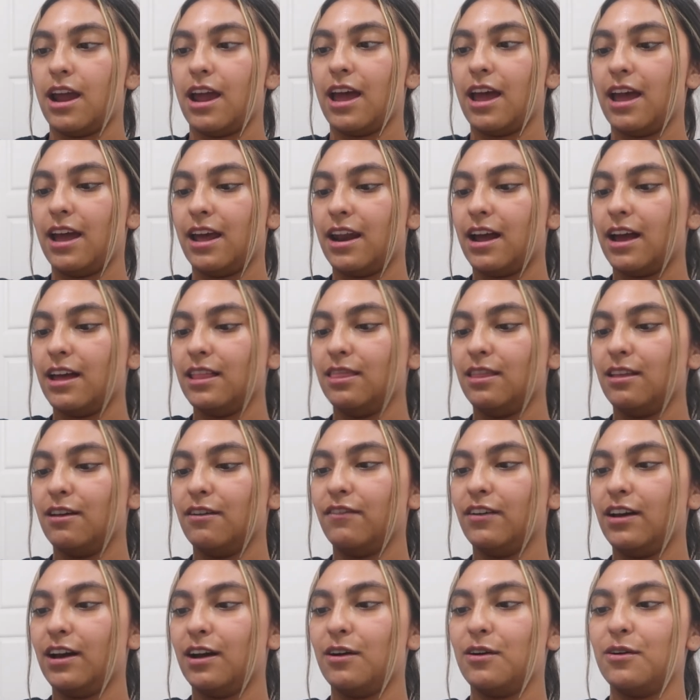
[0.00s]
And I love
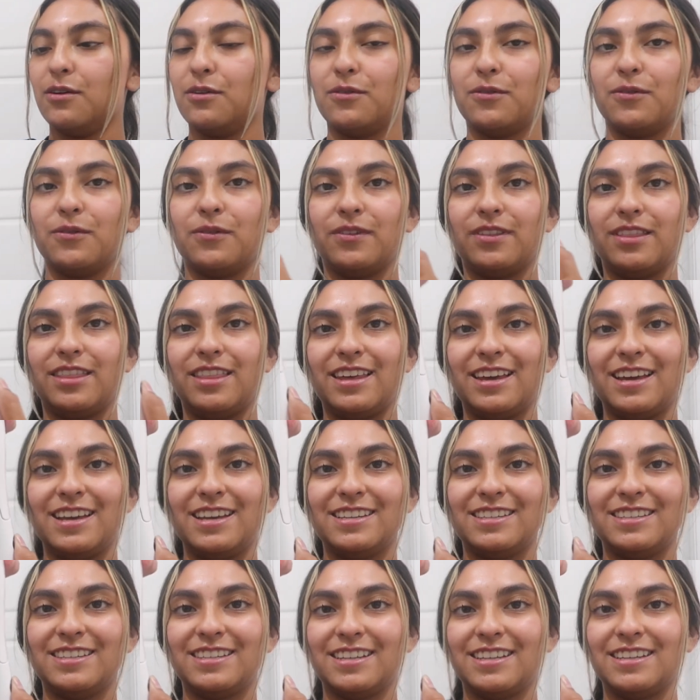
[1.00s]
how
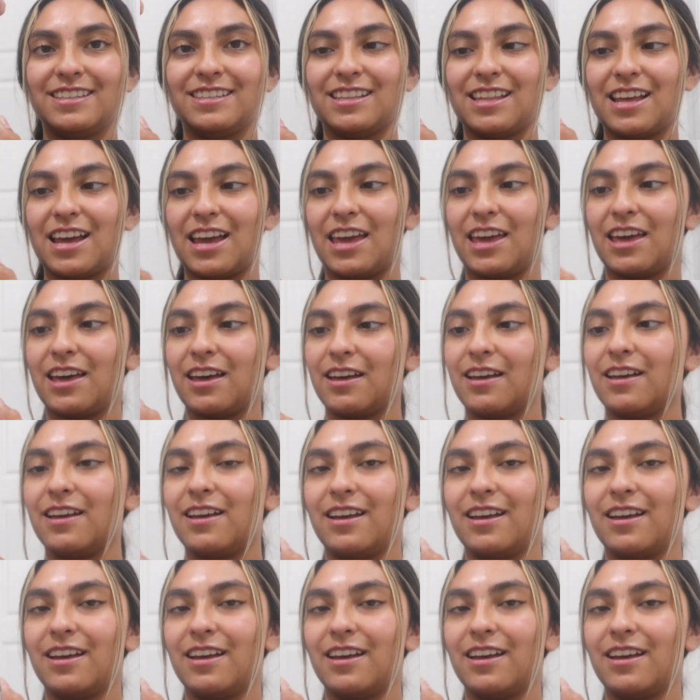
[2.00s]
this is like